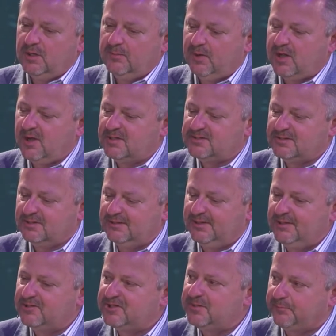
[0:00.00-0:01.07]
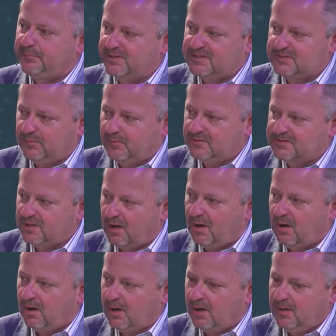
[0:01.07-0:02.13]
Because leadership principles
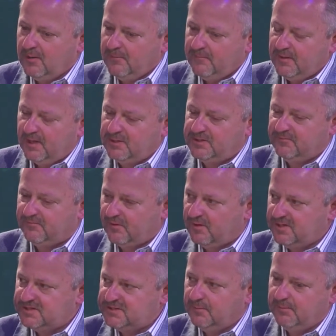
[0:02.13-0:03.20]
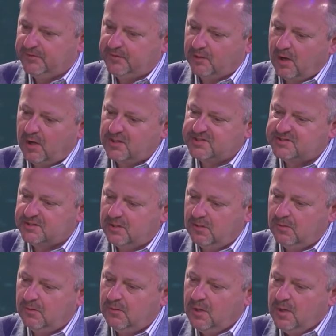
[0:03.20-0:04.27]
are diverse, but they're
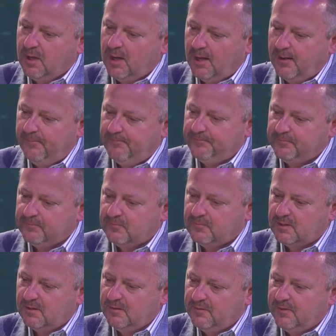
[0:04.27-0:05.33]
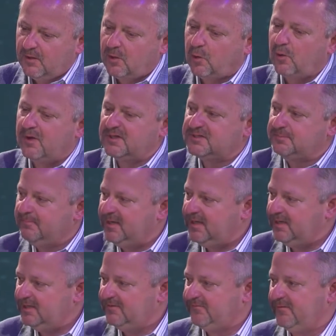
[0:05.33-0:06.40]
also they're across
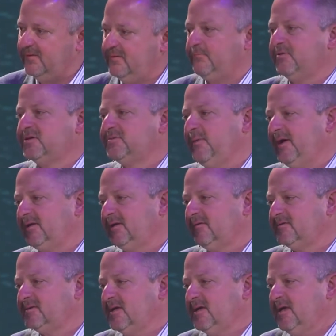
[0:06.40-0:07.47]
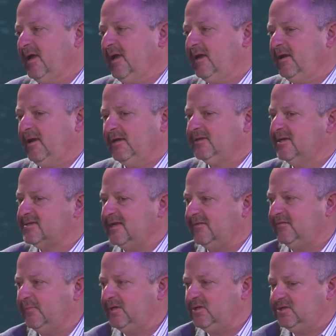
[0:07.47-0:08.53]
many different perspectives. And it doesn't
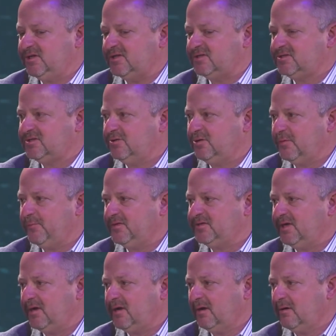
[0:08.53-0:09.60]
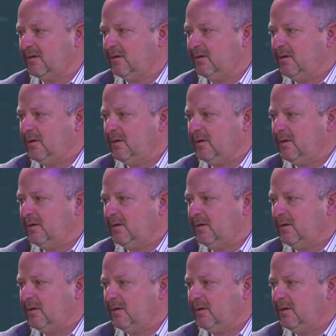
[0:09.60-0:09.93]
have to be just to your particular